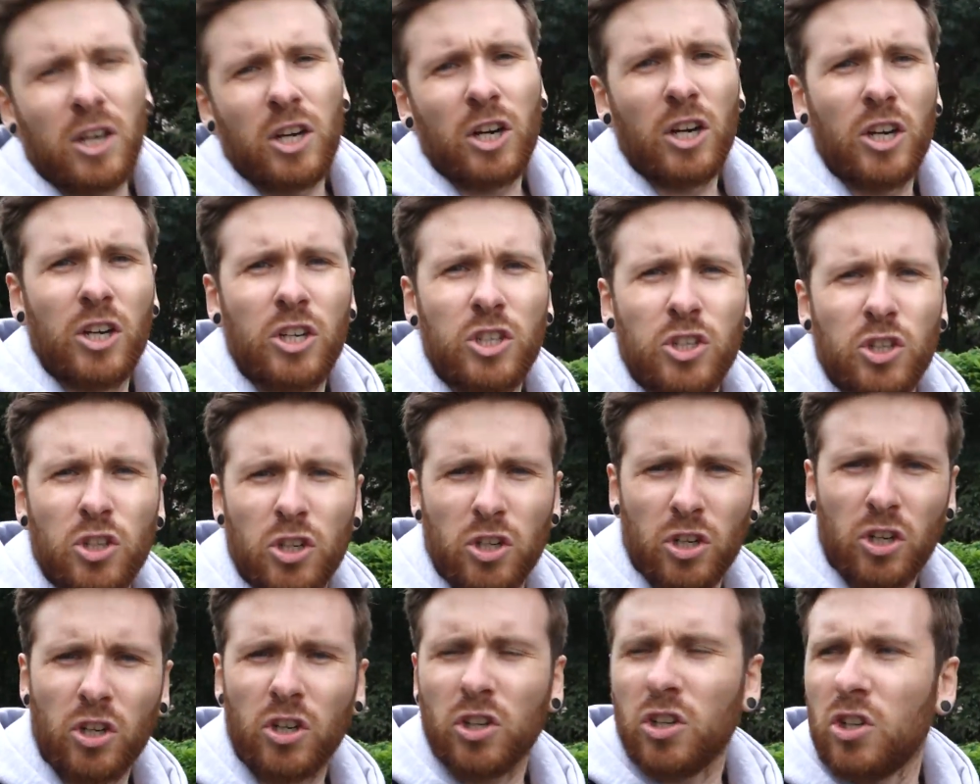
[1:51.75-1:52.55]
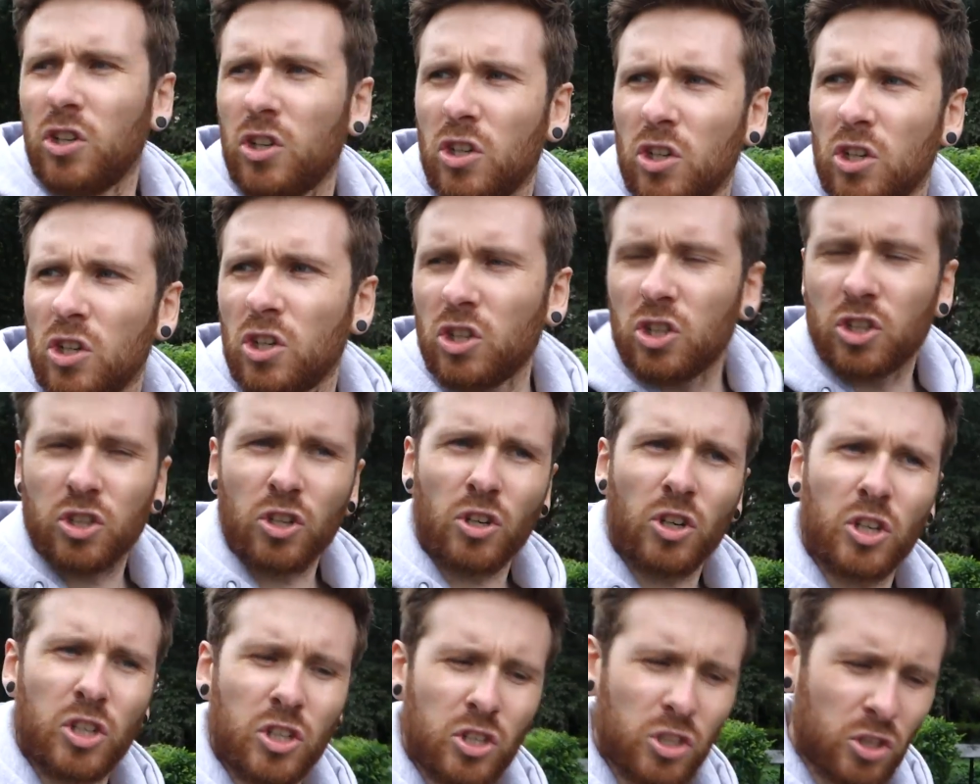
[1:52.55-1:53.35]
And yeah.
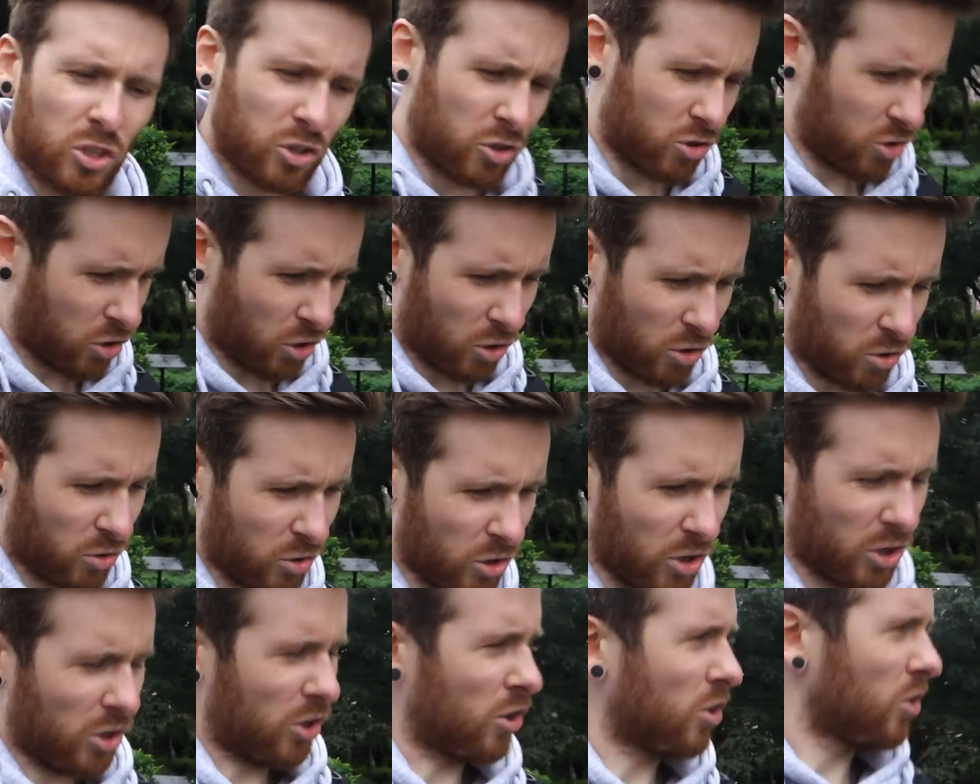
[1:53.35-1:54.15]
So, so yeah.